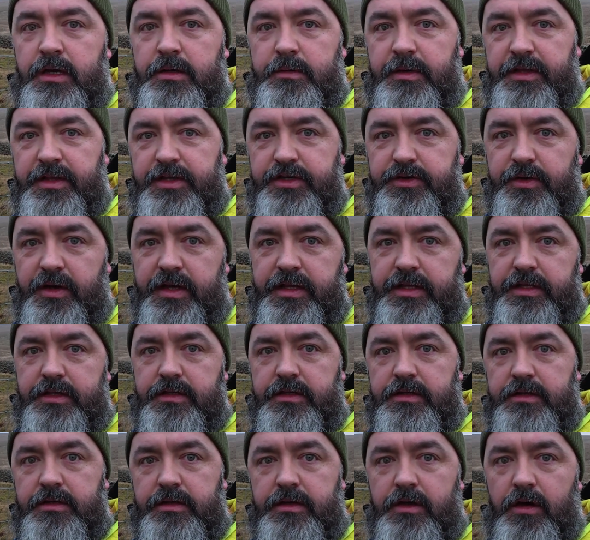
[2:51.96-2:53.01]
where the
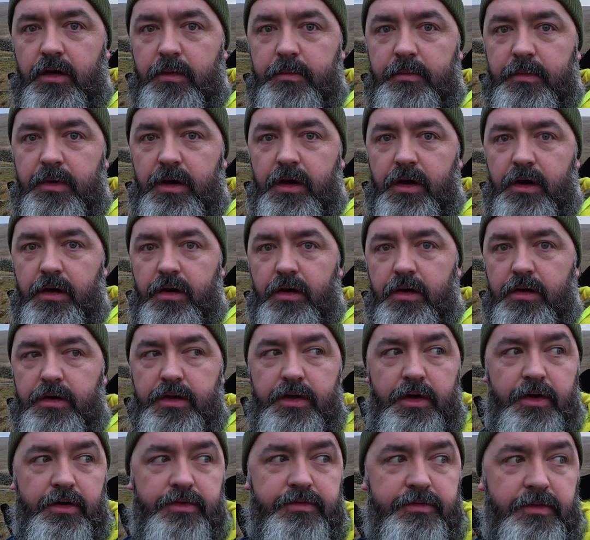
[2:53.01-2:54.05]
trains come or
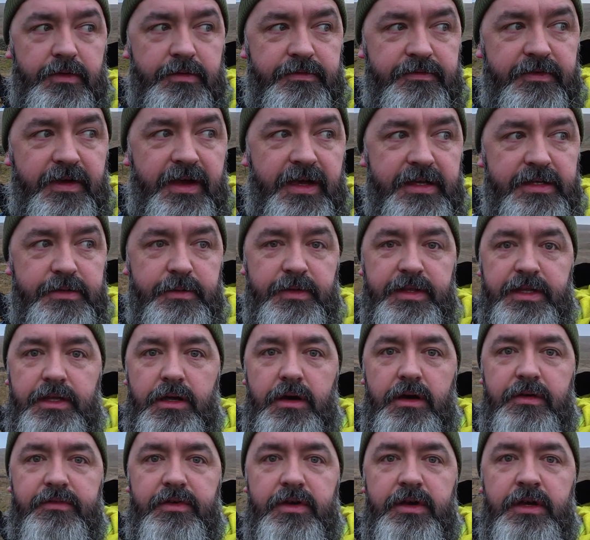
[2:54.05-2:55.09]
go through first when they
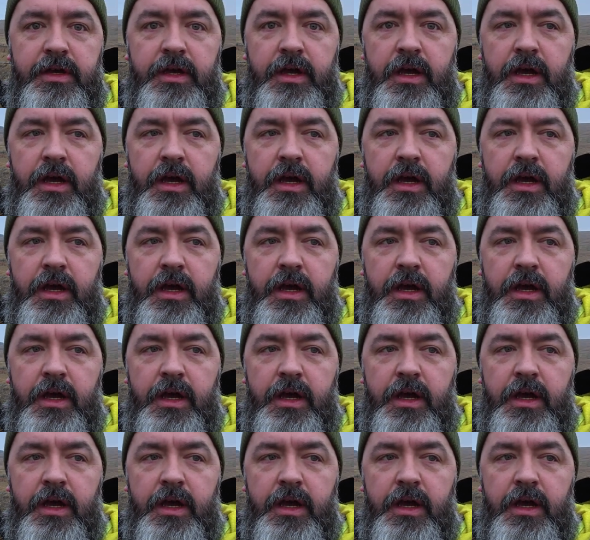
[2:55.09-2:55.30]
go over